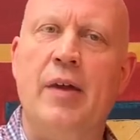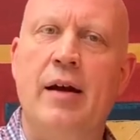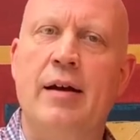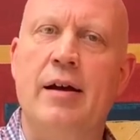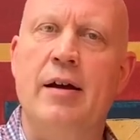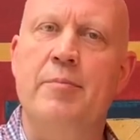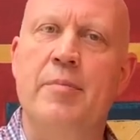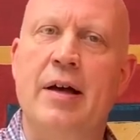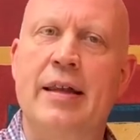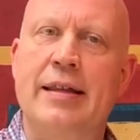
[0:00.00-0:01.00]

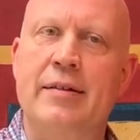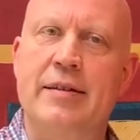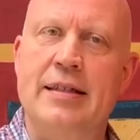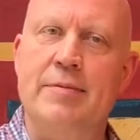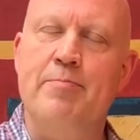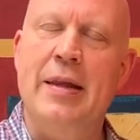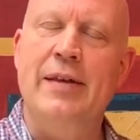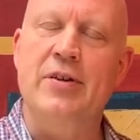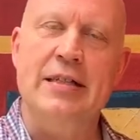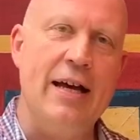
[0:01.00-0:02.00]
um, I think there's
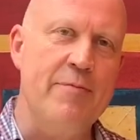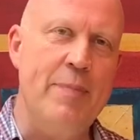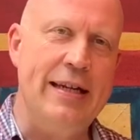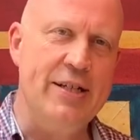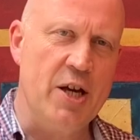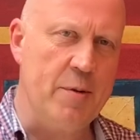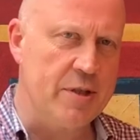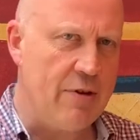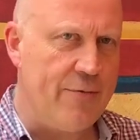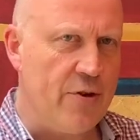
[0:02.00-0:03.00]
many of us have many
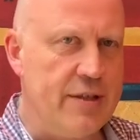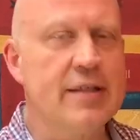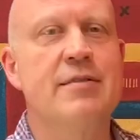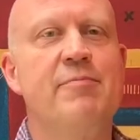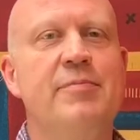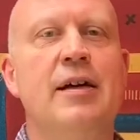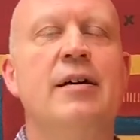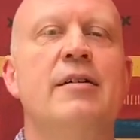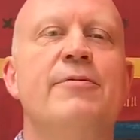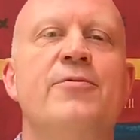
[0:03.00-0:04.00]
terms of reference uh,
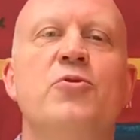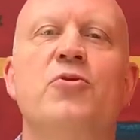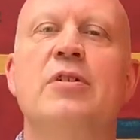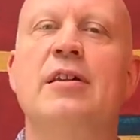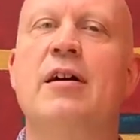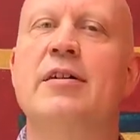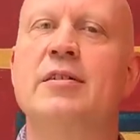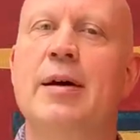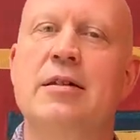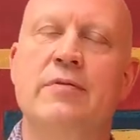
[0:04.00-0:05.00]
for
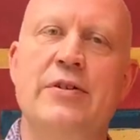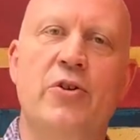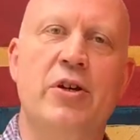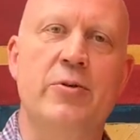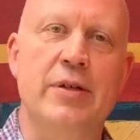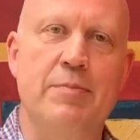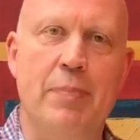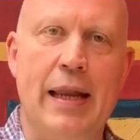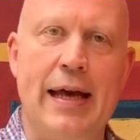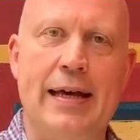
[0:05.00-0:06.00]
large amounts of innocuous,
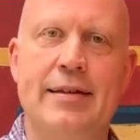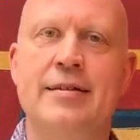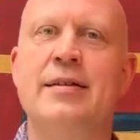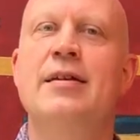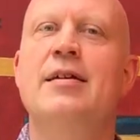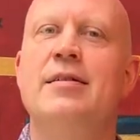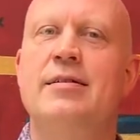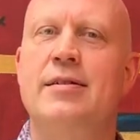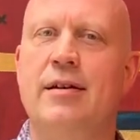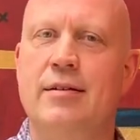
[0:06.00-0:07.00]
bland,
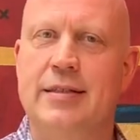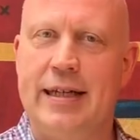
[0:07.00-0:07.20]
dull